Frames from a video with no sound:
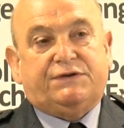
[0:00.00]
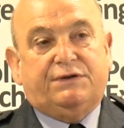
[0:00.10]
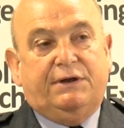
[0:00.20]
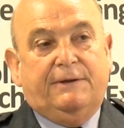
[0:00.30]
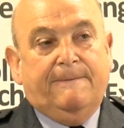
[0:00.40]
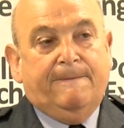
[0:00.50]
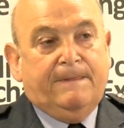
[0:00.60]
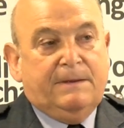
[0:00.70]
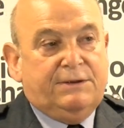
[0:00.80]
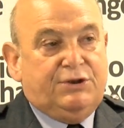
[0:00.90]
to
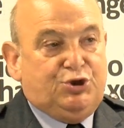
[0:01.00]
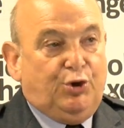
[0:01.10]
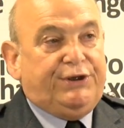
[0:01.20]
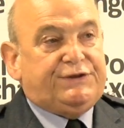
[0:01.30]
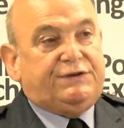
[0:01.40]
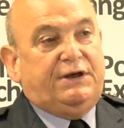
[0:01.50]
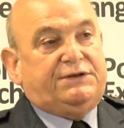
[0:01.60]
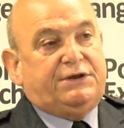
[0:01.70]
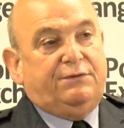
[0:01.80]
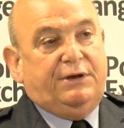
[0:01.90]
the joint
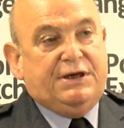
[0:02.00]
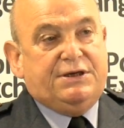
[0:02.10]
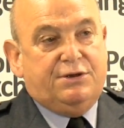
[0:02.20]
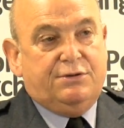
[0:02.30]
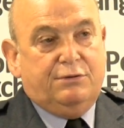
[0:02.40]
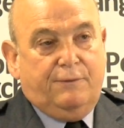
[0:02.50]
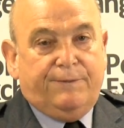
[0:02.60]
NATO-EU